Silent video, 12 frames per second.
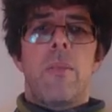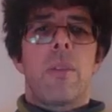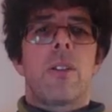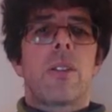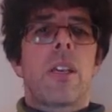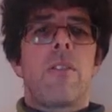
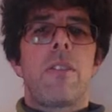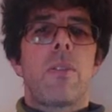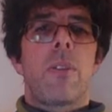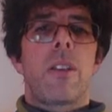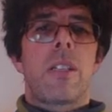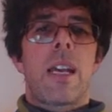because there isn't
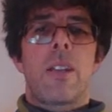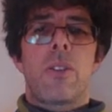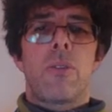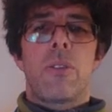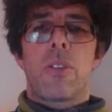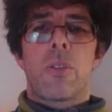one attached
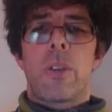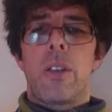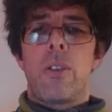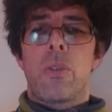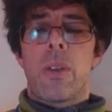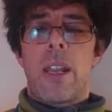or you just want to
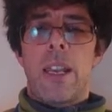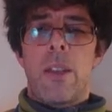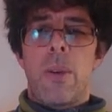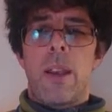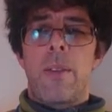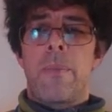use one
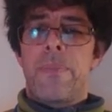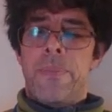anyway,